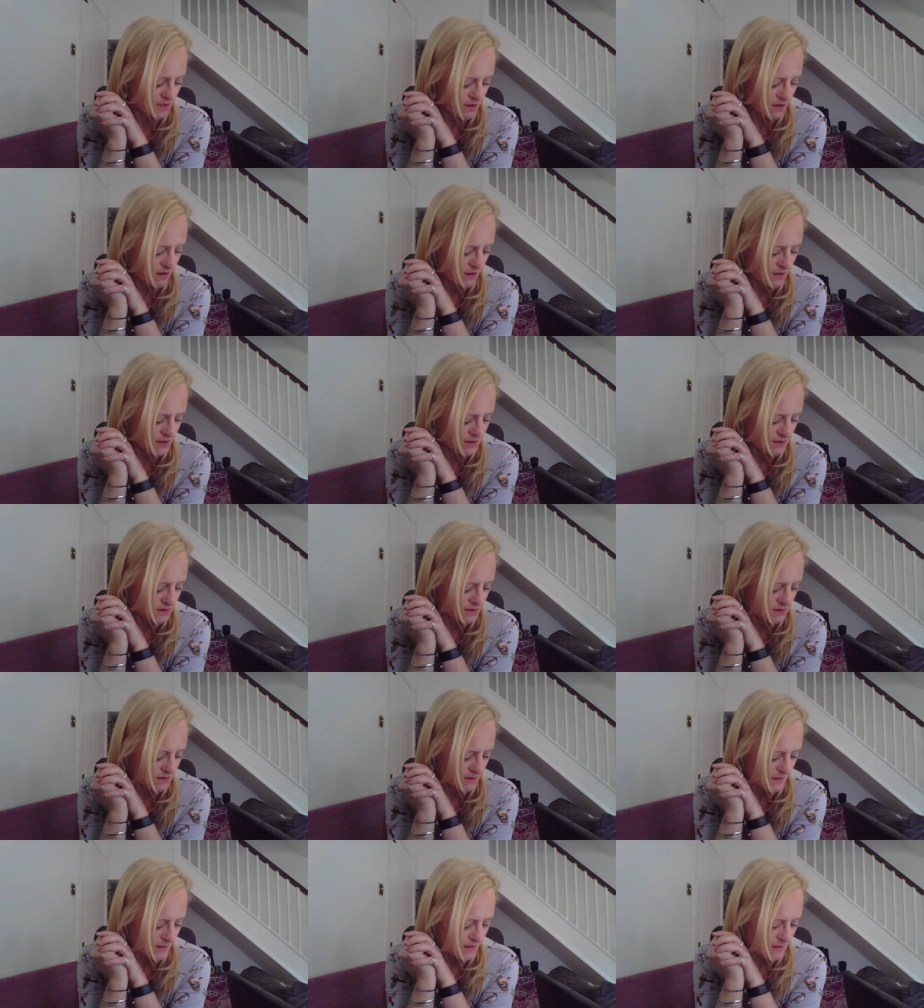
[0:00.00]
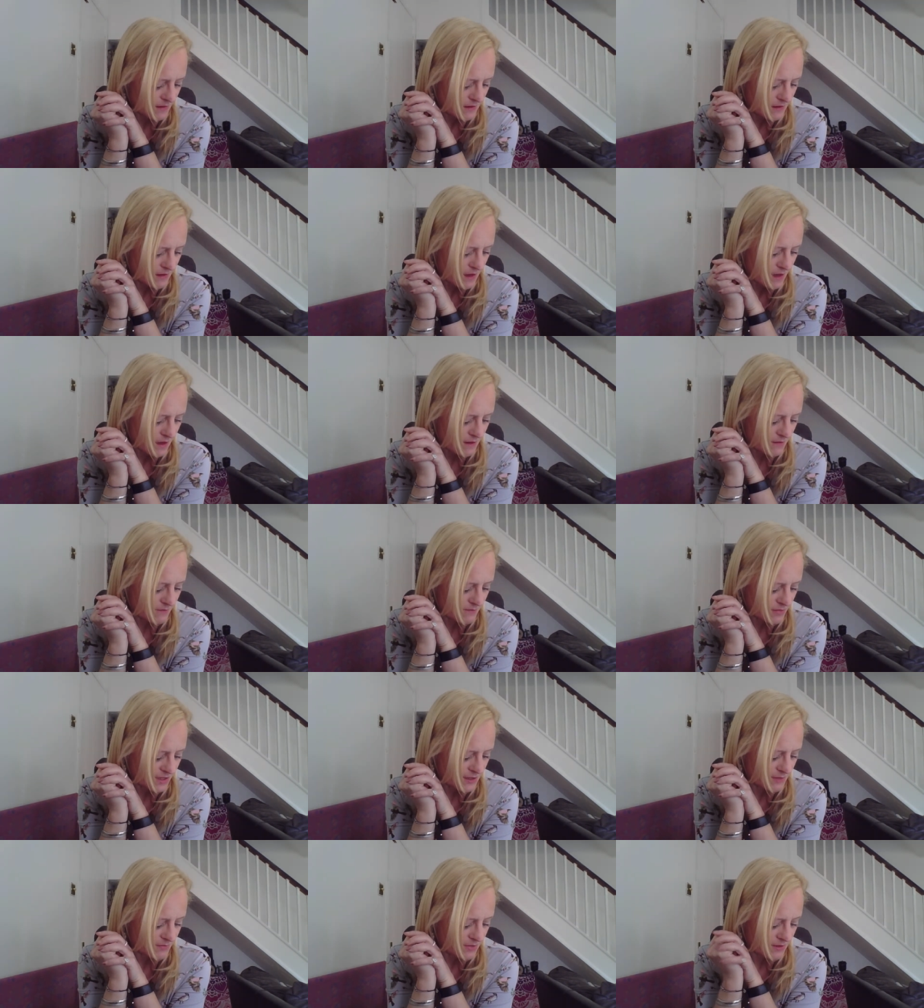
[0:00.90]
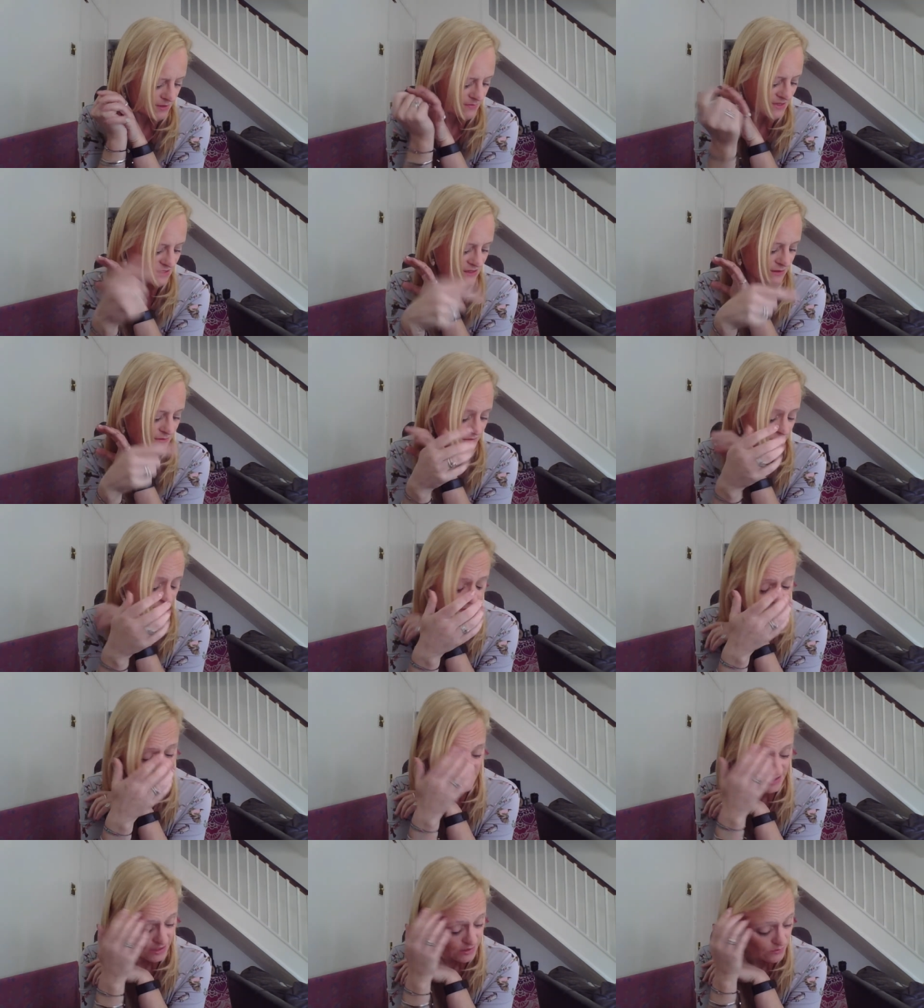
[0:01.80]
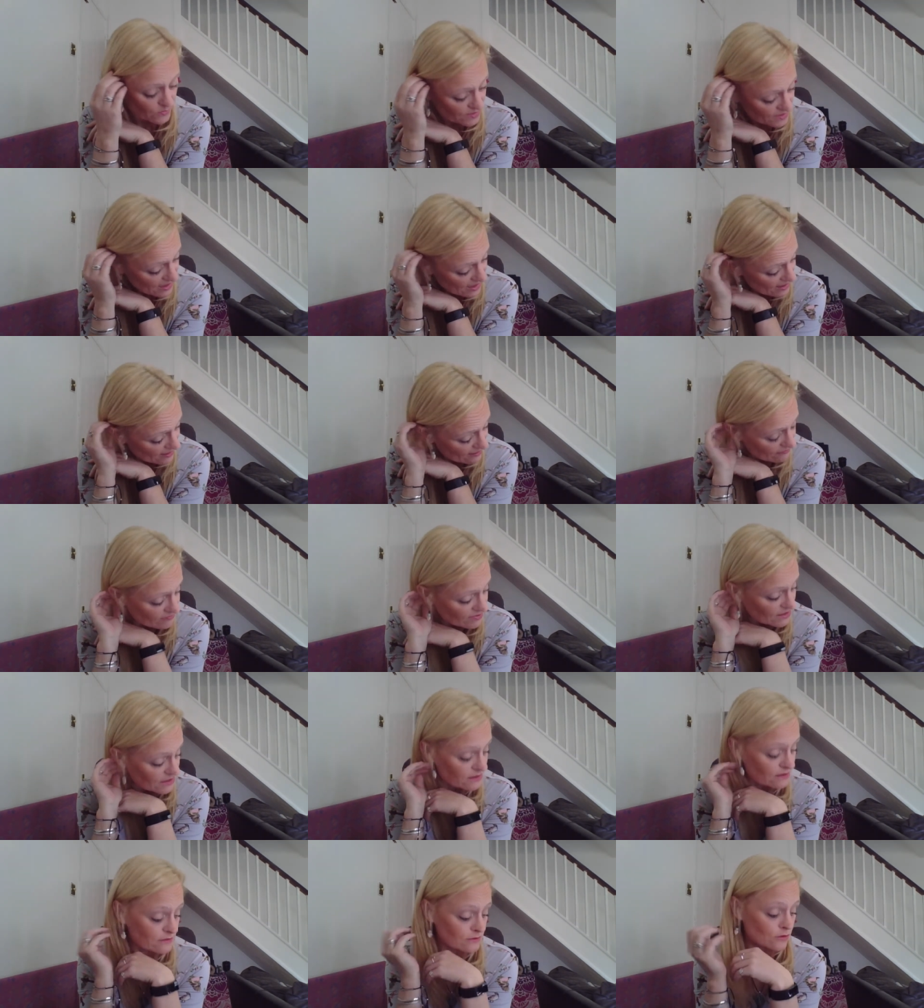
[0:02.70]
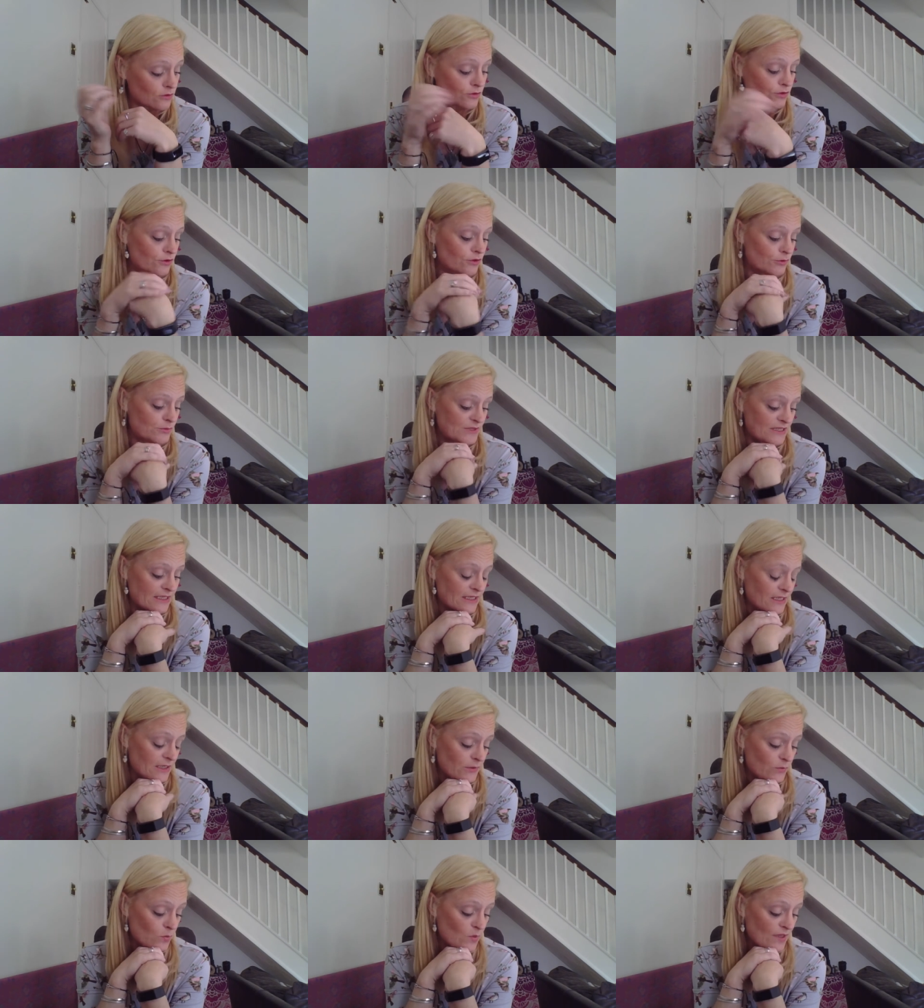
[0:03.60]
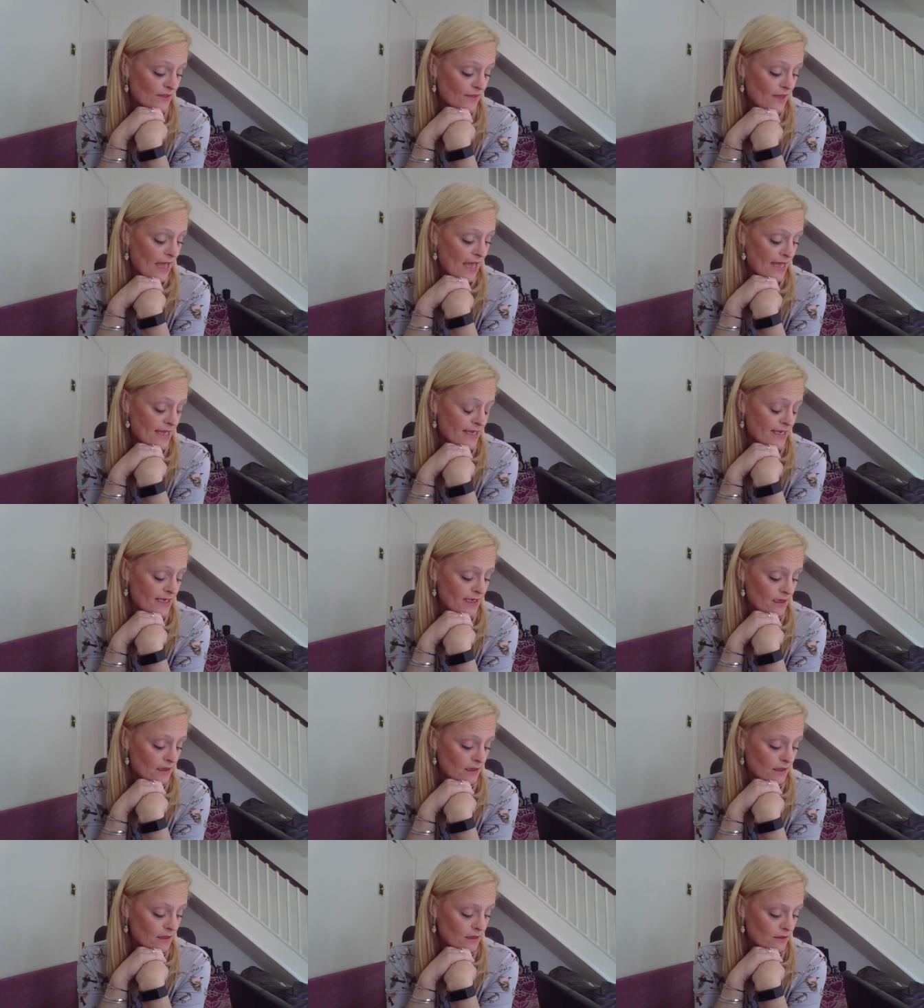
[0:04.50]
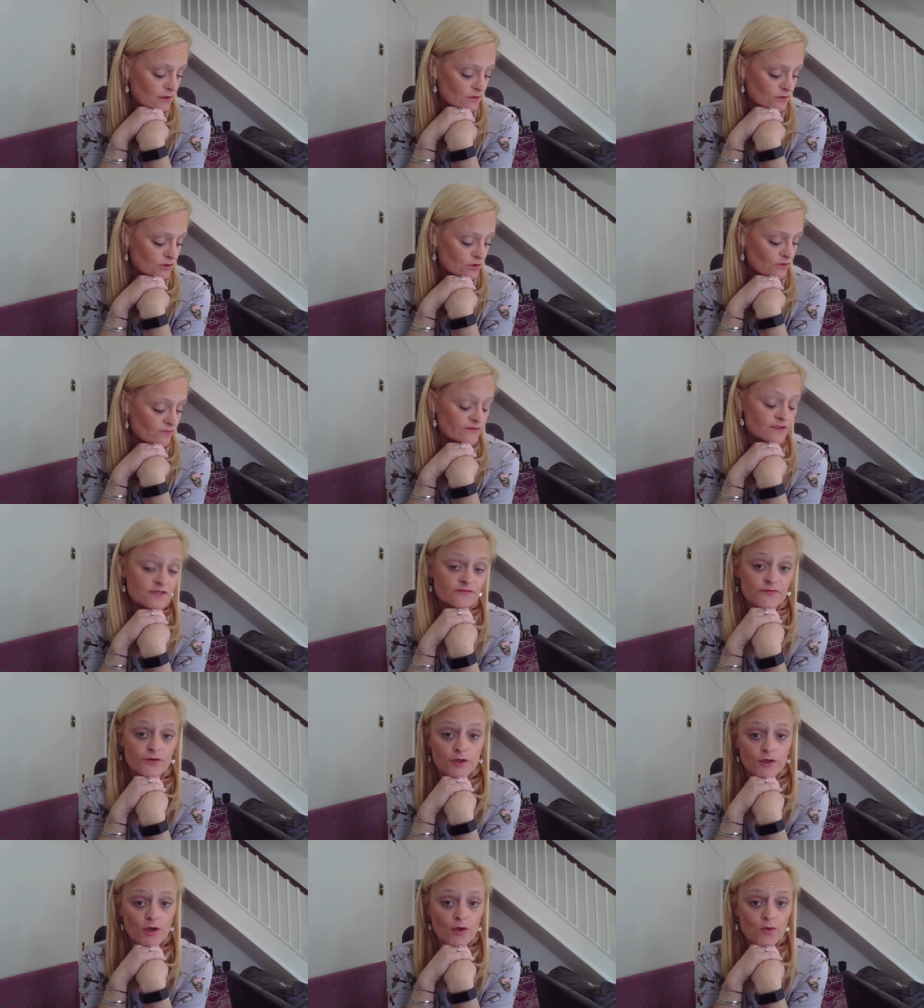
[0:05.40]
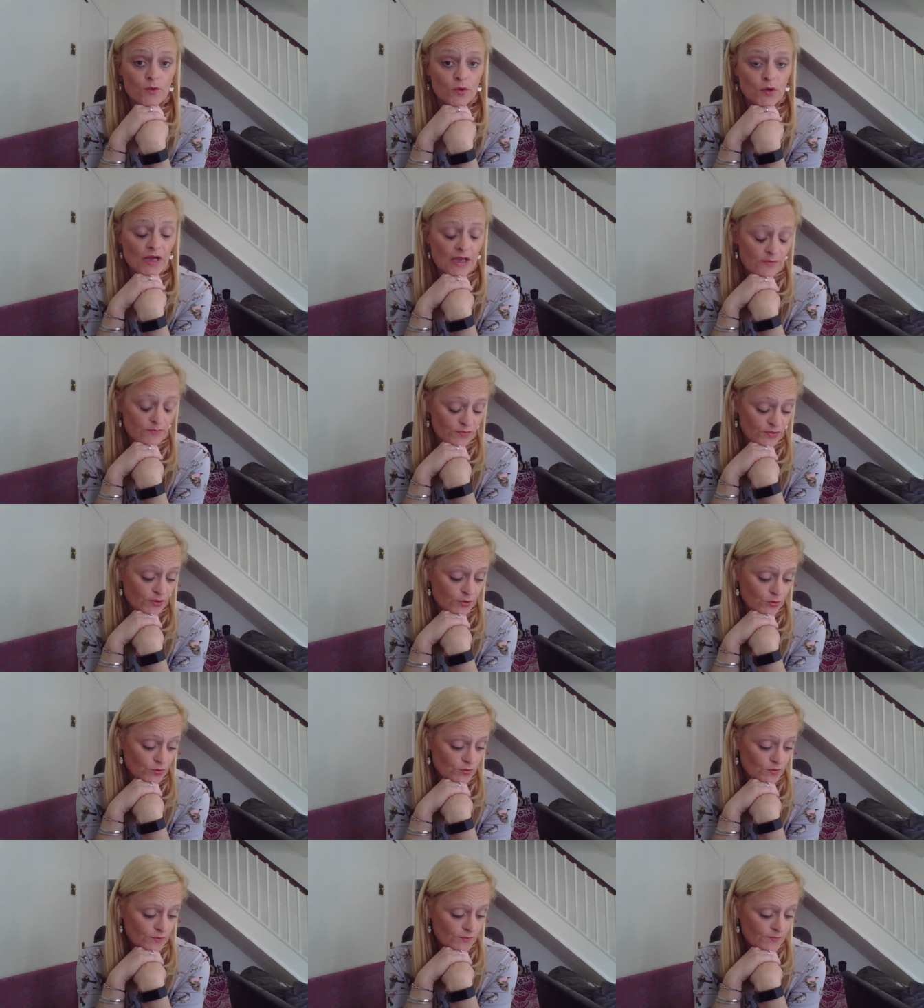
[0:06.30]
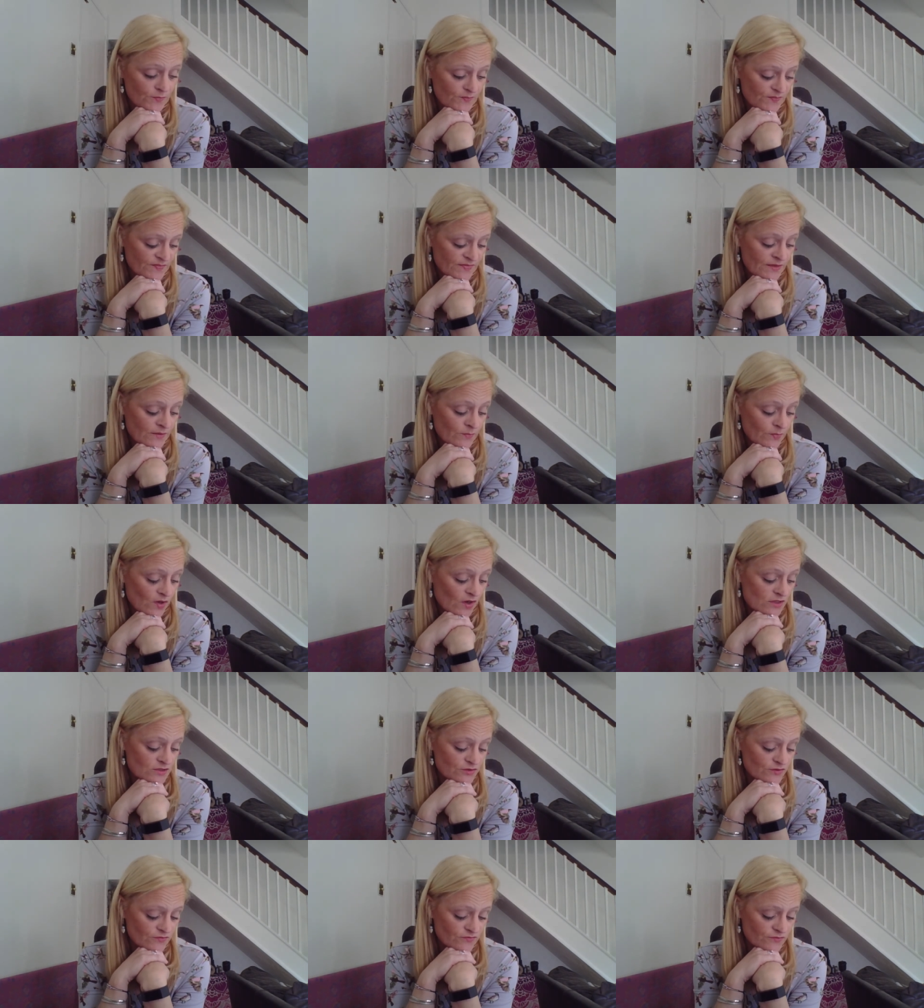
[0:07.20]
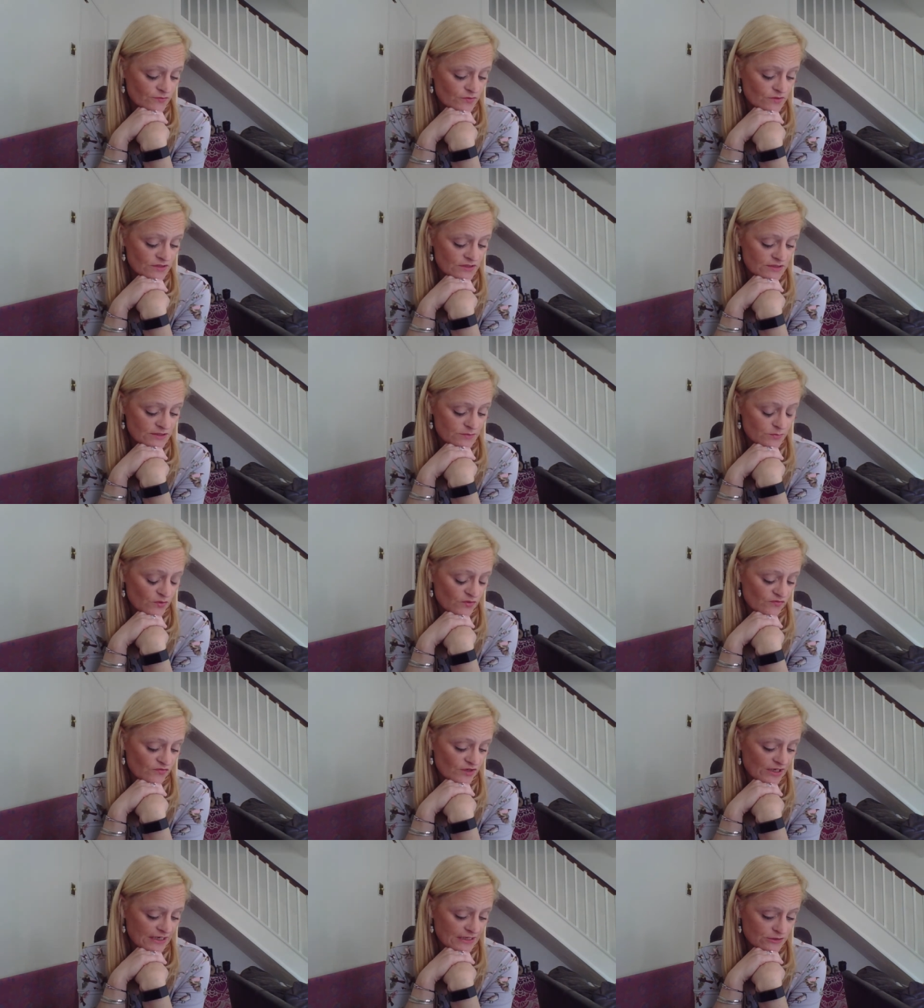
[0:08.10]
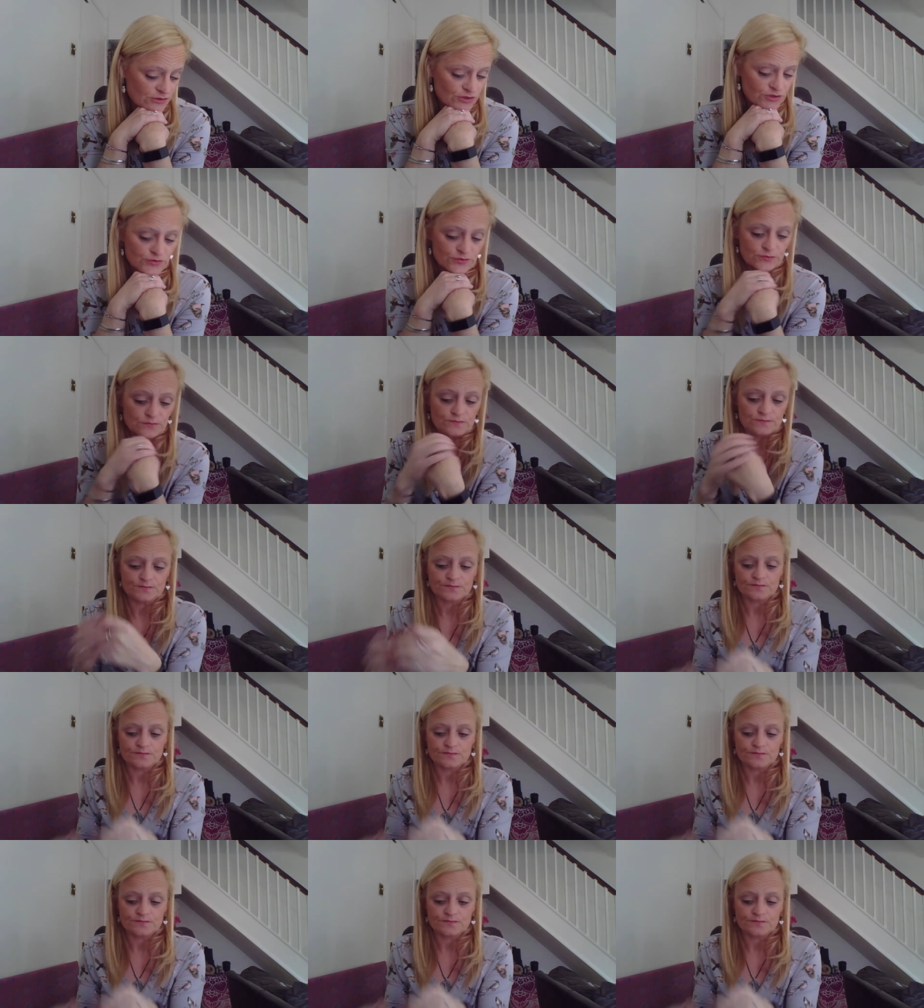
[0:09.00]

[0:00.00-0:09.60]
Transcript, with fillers: darlings. A complete, complete mix-up. You could be dealing with Aries, or you could be dealing with a uh, Taurus, Virgo, or Capricorn. But I do feel this is more financial.